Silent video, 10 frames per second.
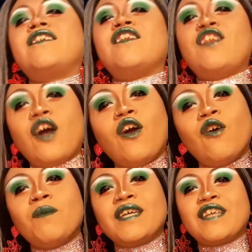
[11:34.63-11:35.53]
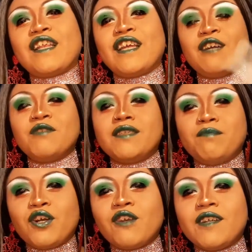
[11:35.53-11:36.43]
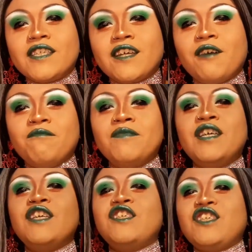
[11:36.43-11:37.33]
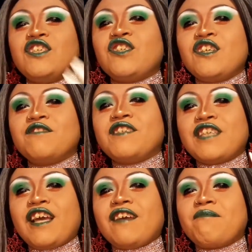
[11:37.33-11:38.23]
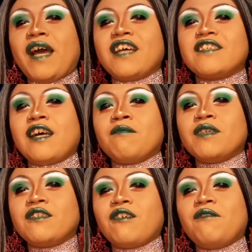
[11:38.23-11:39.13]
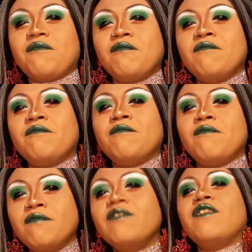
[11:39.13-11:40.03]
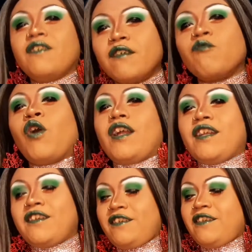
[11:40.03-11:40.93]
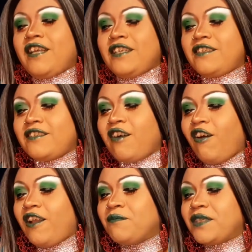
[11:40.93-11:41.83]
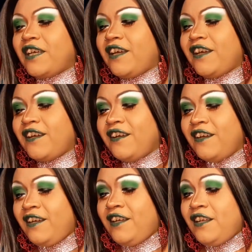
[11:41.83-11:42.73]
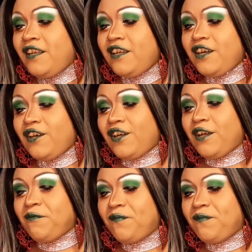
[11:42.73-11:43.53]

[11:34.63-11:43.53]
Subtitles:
No, because I think it was boogerism. She should have stayed past episode 1. That's just all I'm saying. Okay.